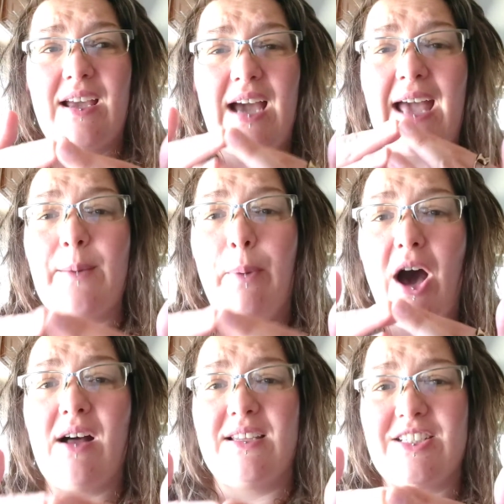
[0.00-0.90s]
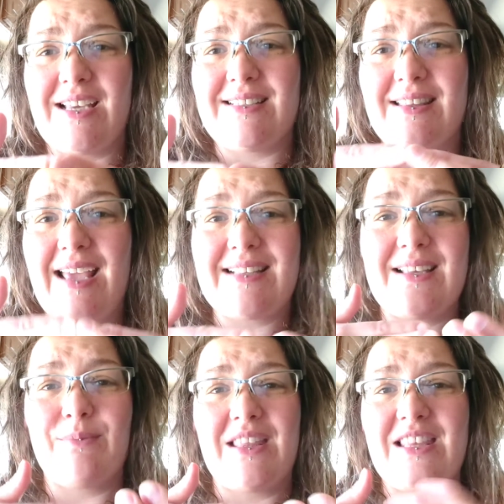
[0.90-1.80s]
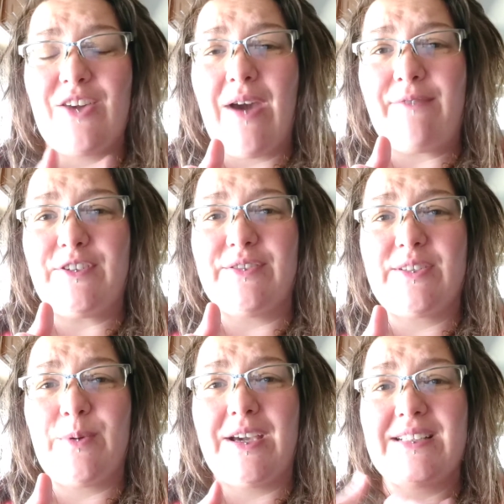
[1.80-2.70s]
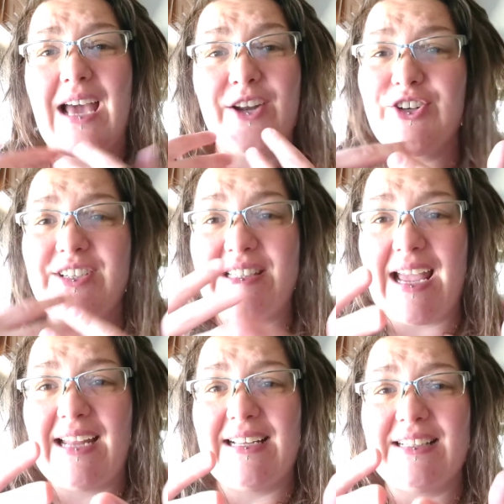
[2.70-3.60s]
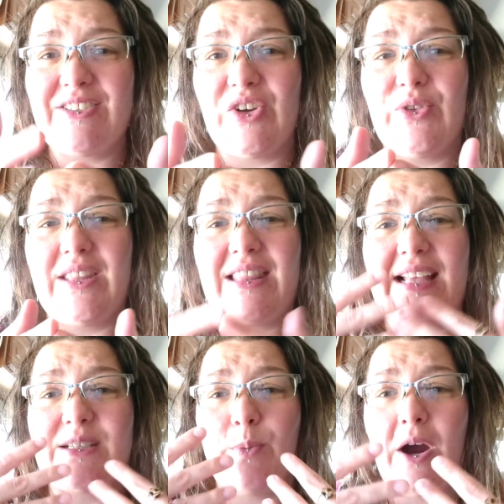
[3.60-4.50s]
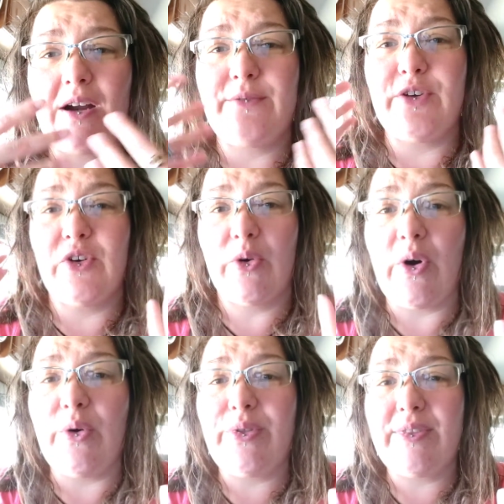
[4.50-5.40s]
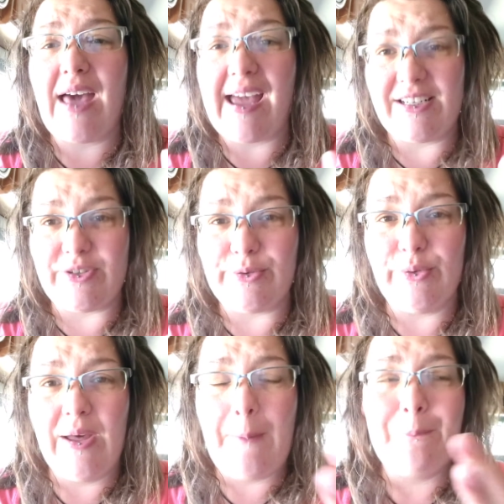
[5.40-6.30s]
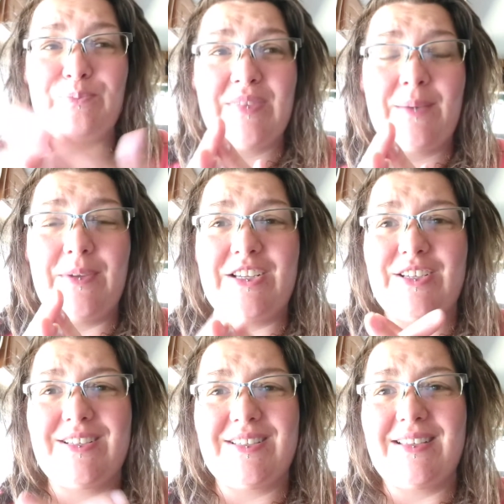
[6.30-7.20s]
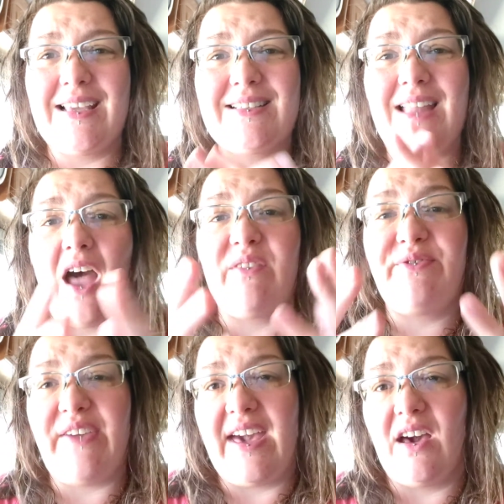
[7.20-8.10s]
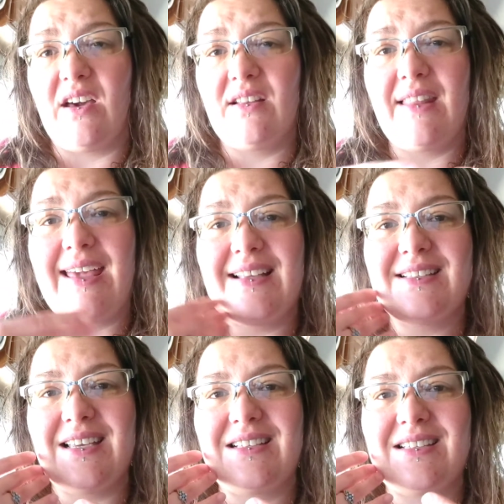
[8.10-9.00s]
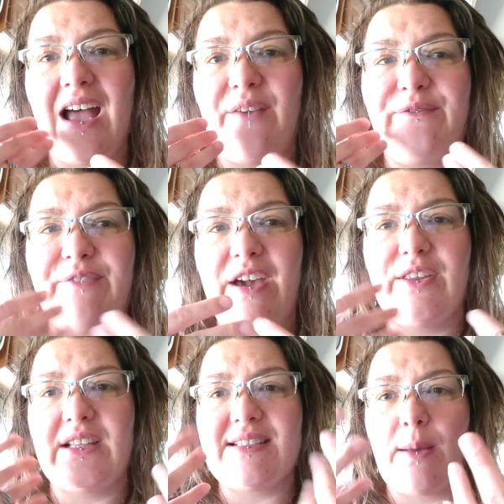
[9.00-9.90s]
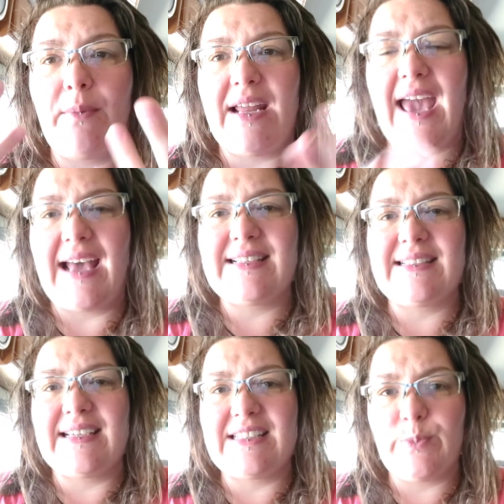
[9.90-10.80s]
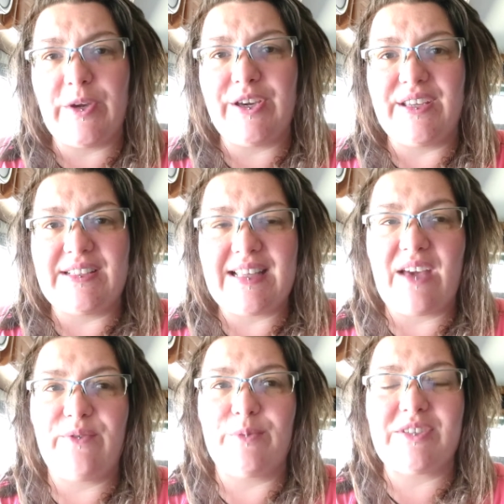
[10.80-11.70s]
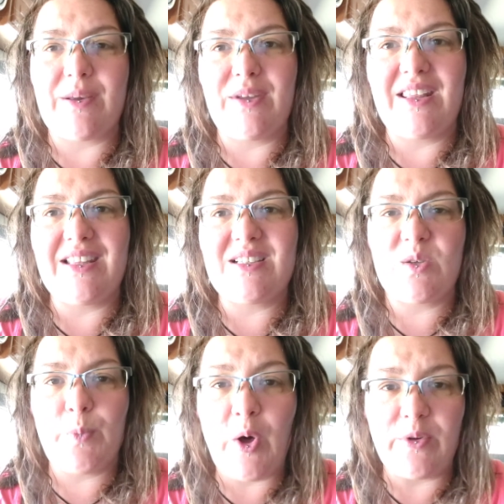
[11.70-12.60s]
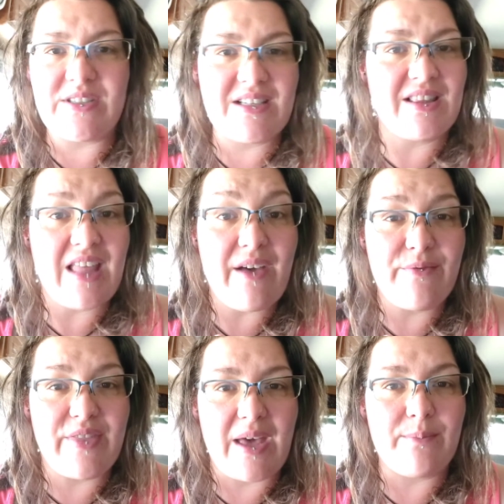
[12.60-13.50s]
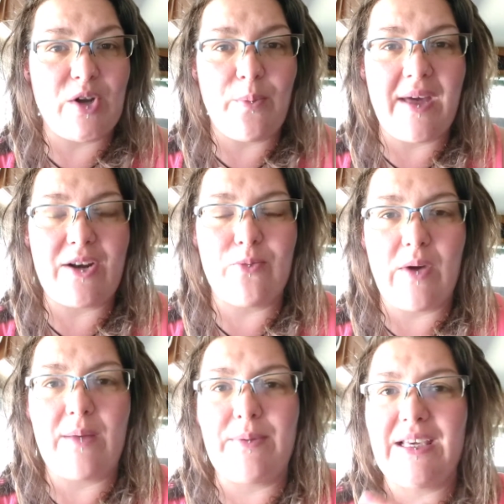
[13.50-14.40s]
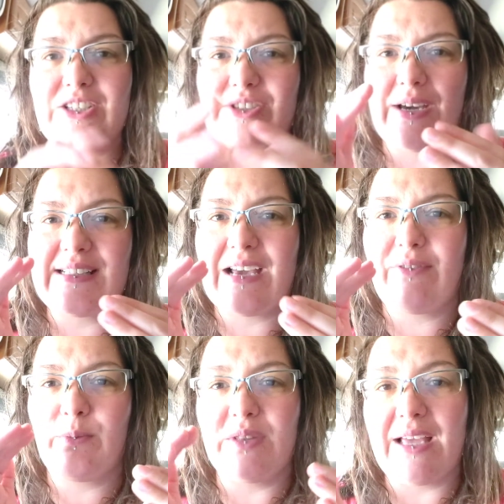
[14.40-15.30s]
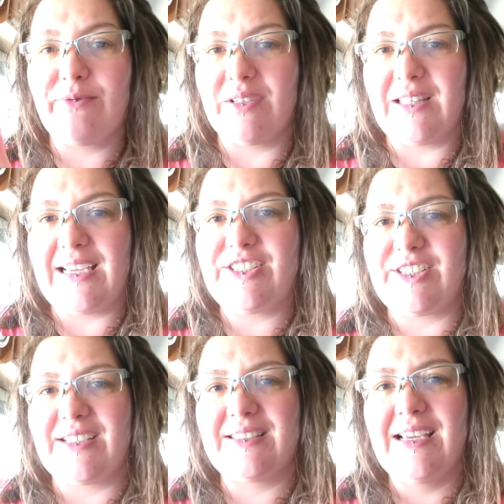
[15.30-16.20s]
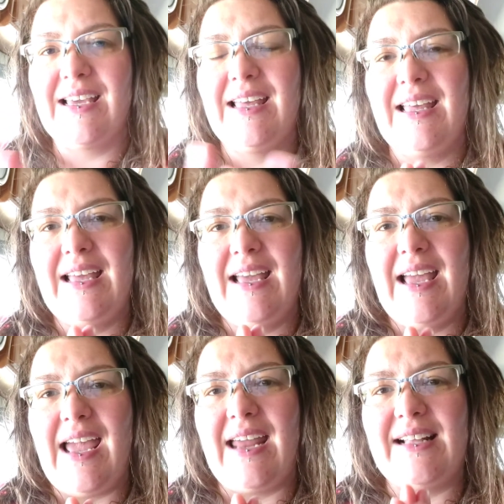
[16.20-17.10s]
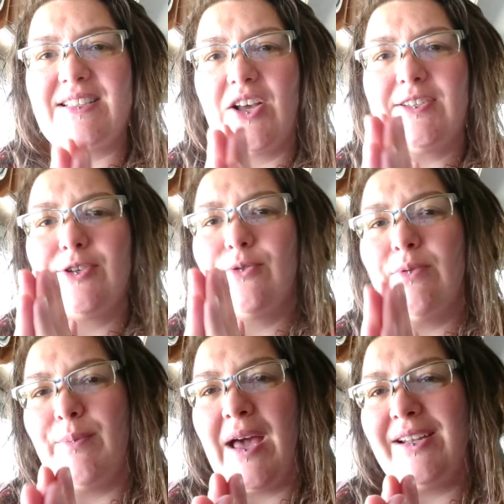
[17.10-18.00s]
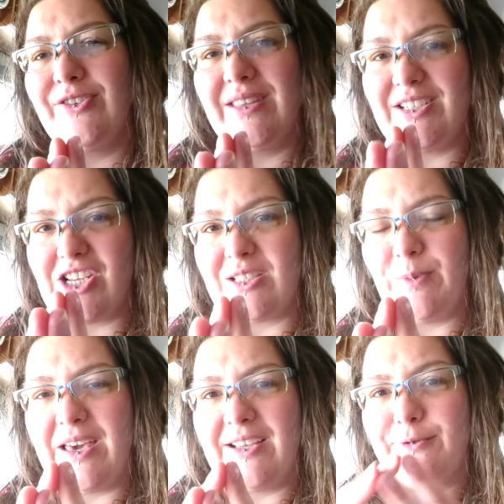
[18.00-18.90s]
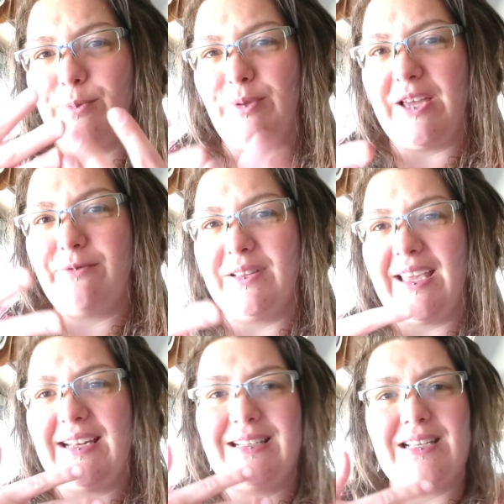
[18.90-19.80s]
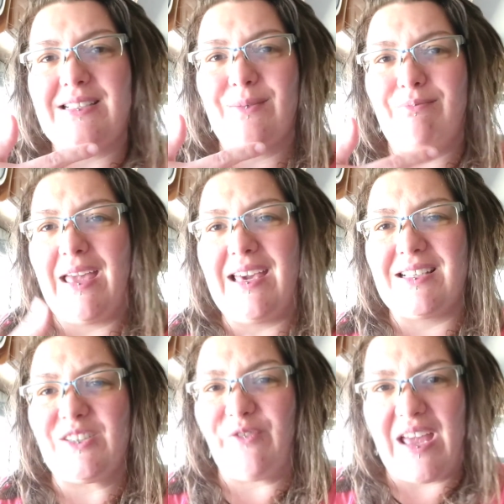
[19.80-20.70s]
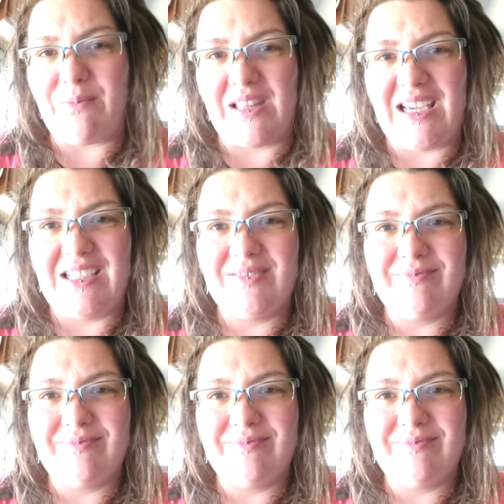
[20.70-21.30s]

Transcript: I apologize that that's something that you have to experience. Understanding so that that's a part of your growth, I do. But it's just it's not fair like it's it's not fair that somebody has to experience that from somebody that's supposed to love them no matter what because you guys have a blood relation. And it's also a reminder that just because we're blood related doesn't make us family.